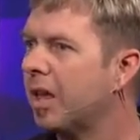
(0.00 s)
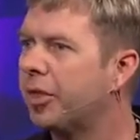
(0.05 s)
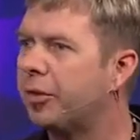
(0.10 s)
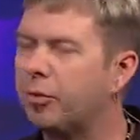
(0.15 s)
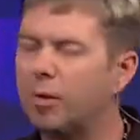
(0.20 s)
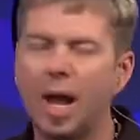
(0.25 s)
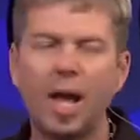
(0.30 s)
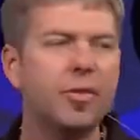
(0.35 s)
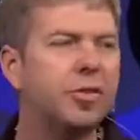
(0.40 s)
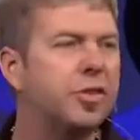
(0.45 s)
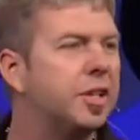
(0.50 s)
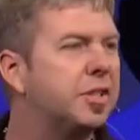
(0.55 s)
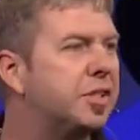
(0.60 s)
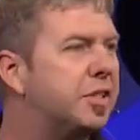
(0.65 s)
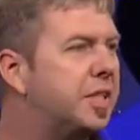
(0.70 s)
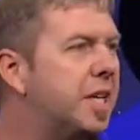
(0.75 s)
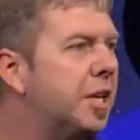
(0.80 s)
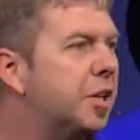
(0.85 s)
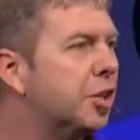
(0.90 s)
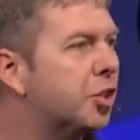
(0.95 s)
Throughout this
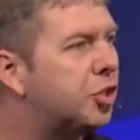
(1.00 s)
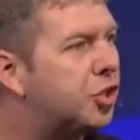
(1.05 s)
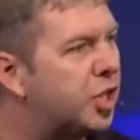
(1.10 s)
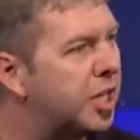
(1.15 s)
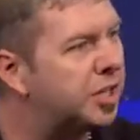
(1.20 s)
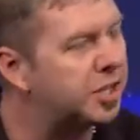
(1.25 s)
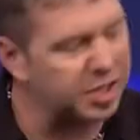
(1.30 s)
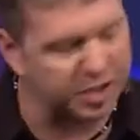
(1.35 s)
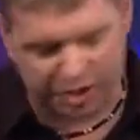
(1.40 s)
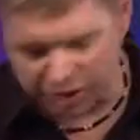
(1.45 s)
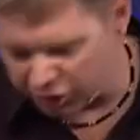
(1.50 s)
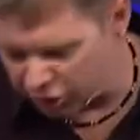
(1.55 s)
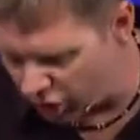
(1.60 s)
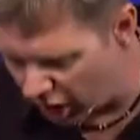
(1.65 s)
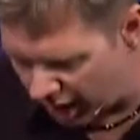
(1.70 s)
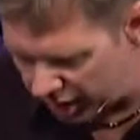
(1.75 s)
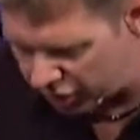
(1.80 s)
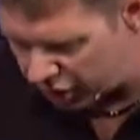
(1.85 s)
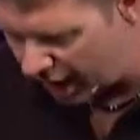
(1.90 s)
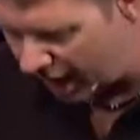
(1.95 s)
dinner, Jesus in
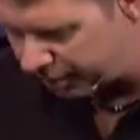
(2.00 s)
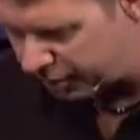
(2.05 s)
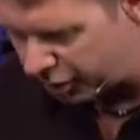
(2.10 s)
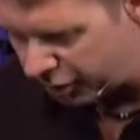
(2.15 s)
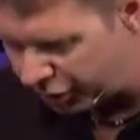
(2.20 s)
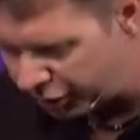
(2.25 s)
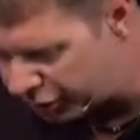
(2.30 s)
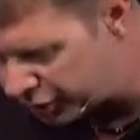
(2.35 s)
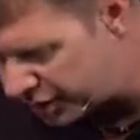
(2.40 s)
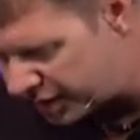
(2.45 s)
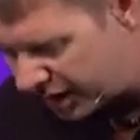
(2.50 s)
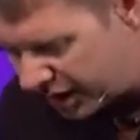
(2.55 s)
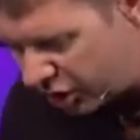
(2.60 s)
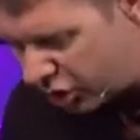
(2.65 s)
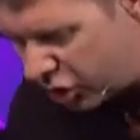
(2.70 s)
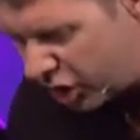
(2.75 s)
John chapter 13,